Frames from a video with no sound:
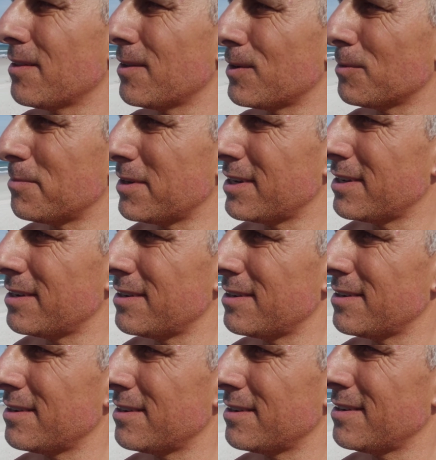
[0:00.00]
a little bit.
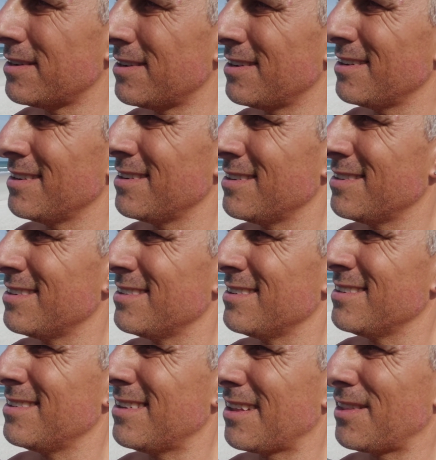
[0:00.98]

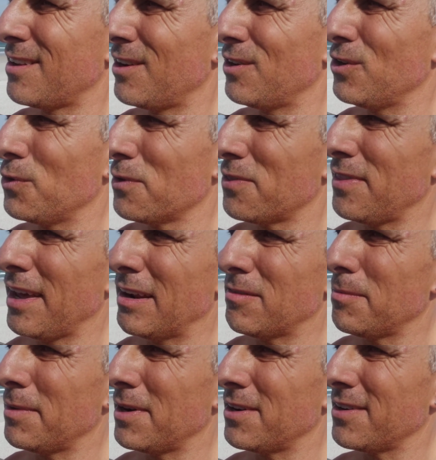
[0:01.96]
Nothing to do with
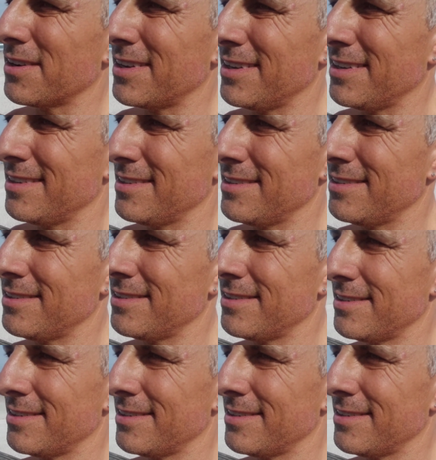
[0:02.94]
Native Americans.